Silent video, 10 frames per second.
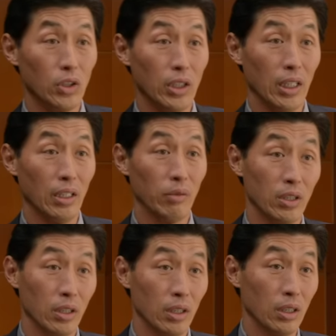Should I
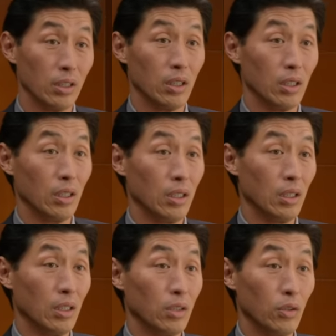return it?
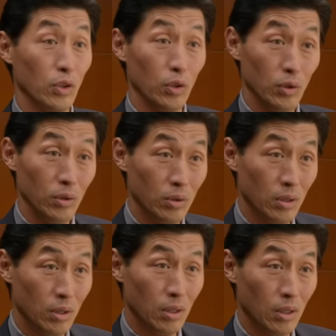To you?
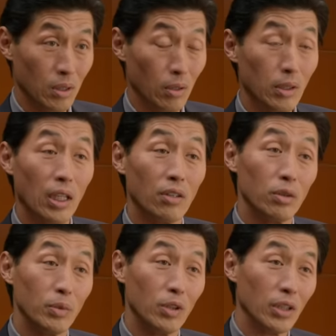Or
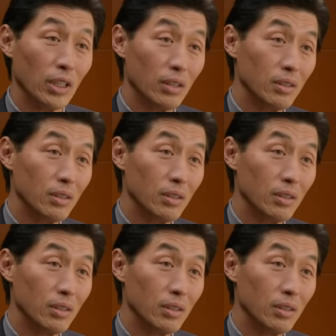Omni Hotel?